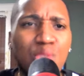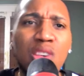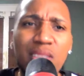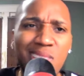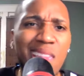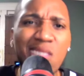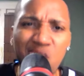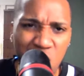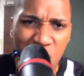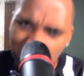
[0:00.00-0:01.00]
Just,
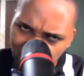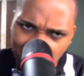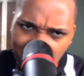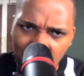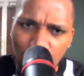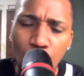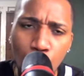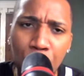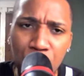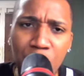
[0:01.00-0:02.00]
just let's just let her
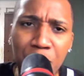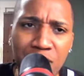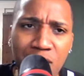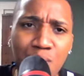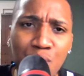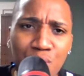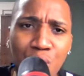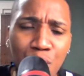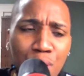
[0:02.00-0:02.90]
open up and see what's going